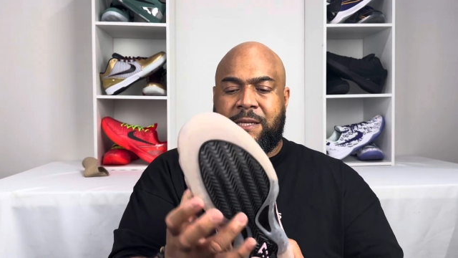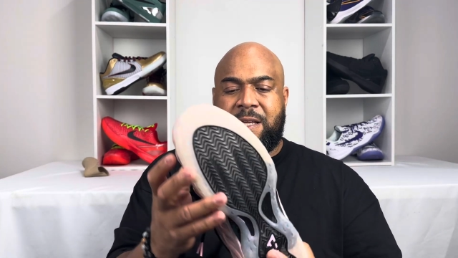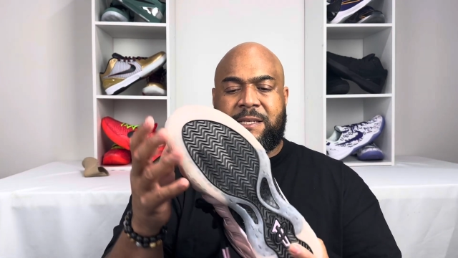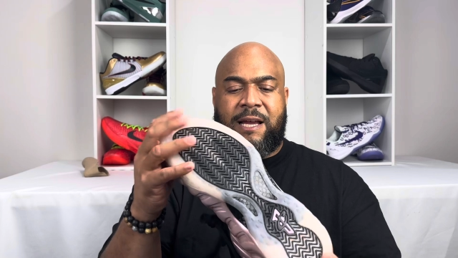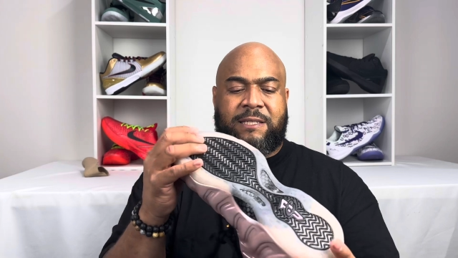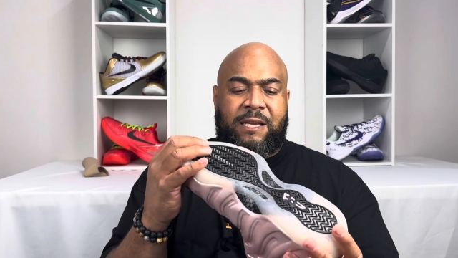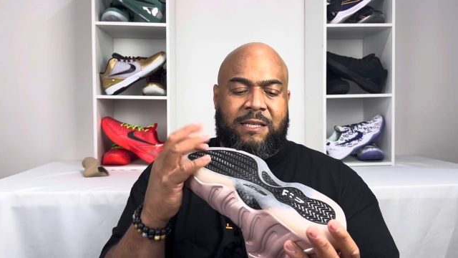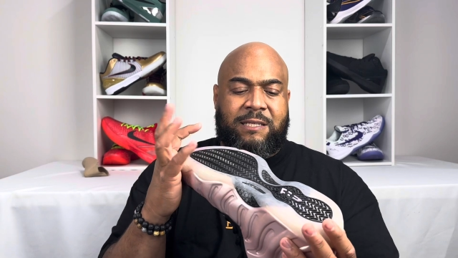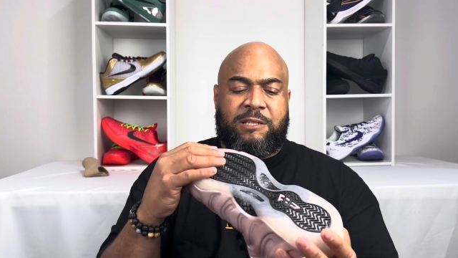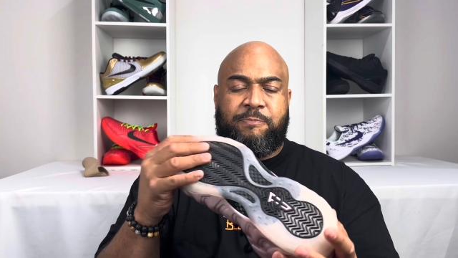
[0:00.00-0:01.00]
These are actually an
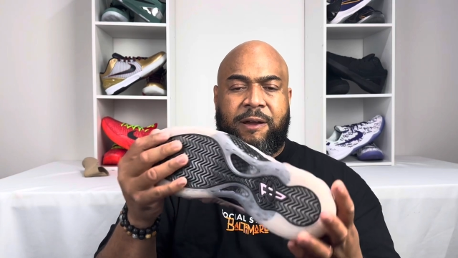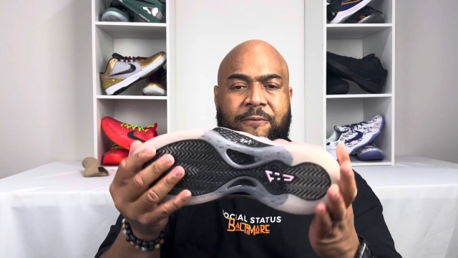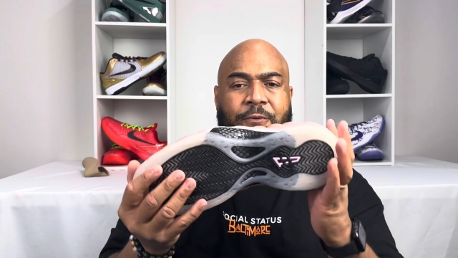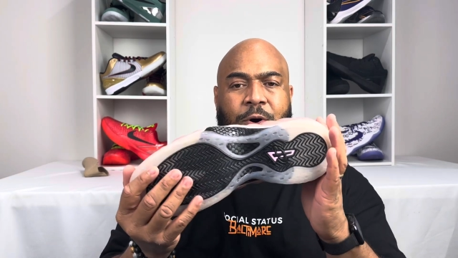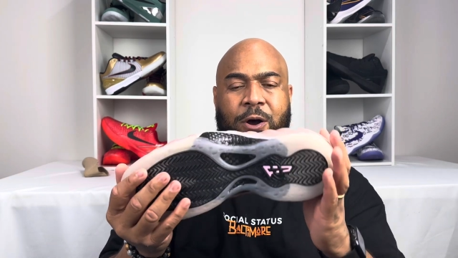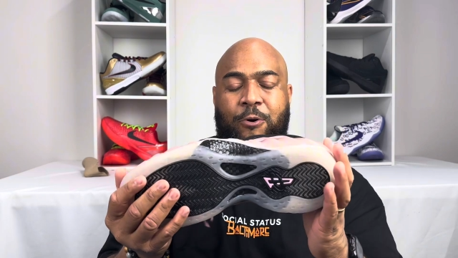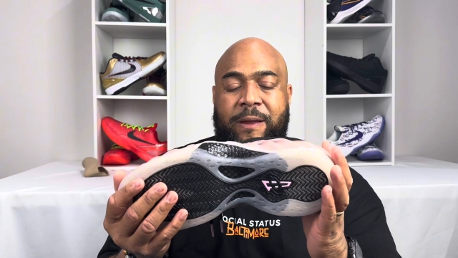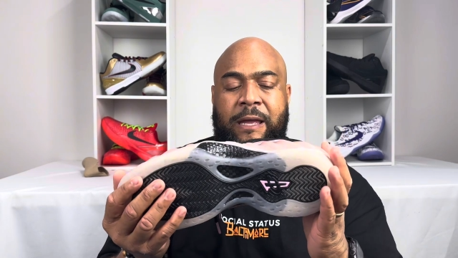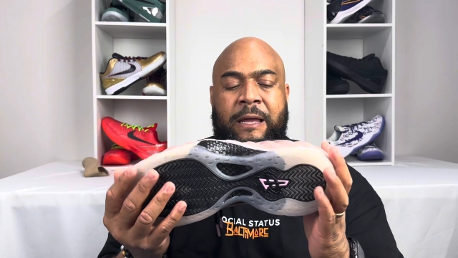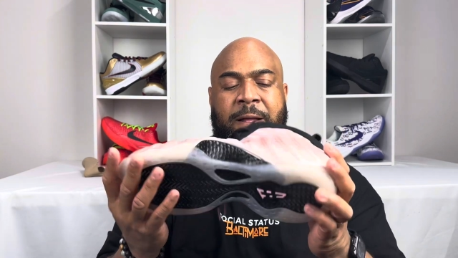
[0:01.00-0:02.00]
assist pair for a
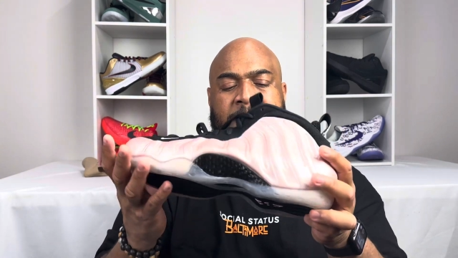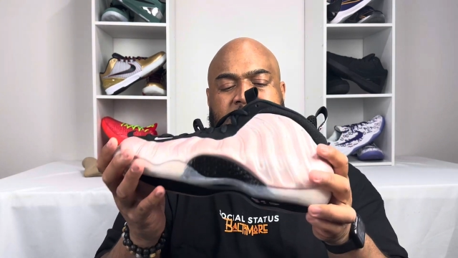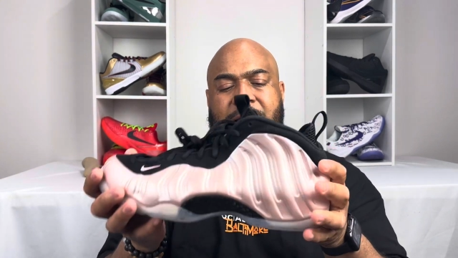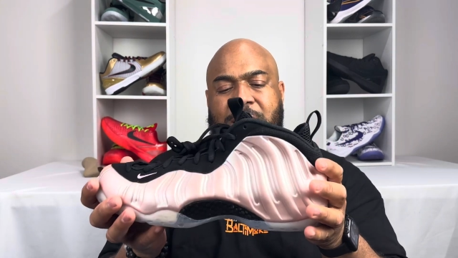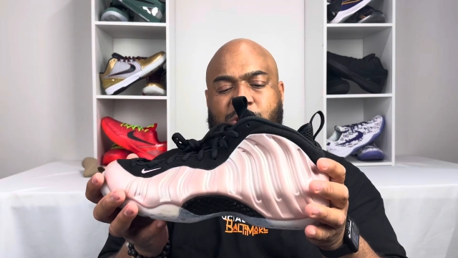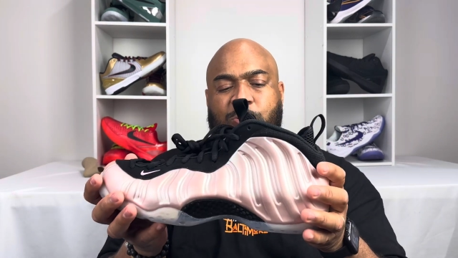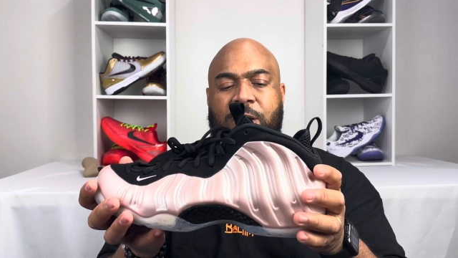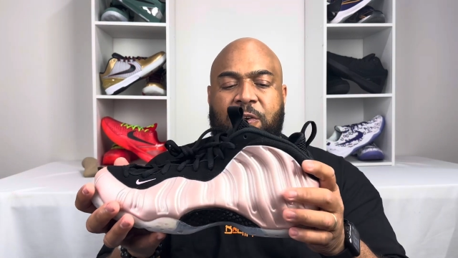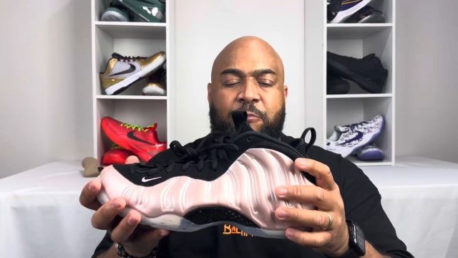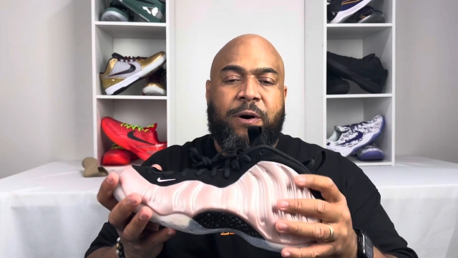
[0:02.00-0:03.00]
homie, size 12.